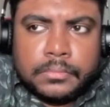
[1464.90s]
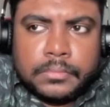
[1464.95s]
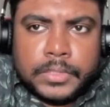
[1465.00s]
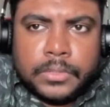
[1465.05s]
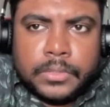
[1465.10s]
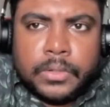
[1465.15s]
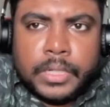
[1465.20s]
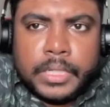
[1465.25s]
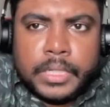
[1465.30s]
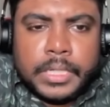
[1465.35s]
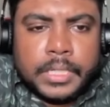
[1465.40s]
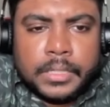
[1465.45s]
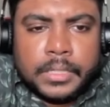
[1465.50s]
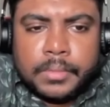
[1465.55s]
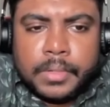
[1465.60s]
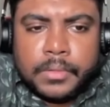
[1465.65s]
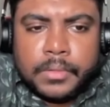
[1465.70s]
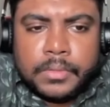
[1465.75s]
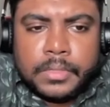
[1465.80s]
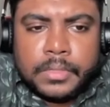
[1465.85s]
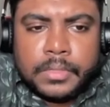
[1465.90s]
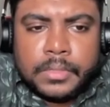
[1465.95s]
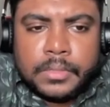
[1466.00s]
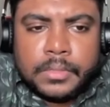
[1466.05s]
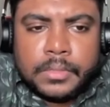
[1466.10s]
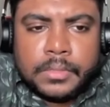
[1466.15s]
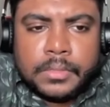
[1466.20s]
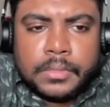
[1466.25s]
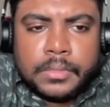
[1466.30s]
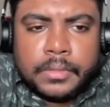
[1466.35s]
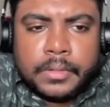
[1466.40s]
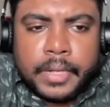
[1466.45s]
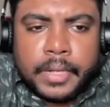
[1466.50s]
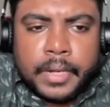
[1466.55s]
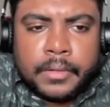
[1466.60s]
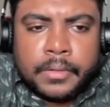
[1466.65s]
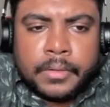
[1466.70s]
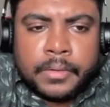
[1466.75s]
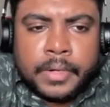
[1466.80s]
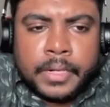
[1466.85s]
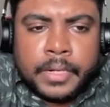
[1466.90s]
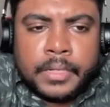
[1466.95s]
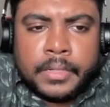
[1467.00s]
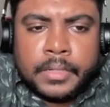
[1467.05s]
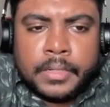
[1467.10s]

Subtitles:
So you only heard about React query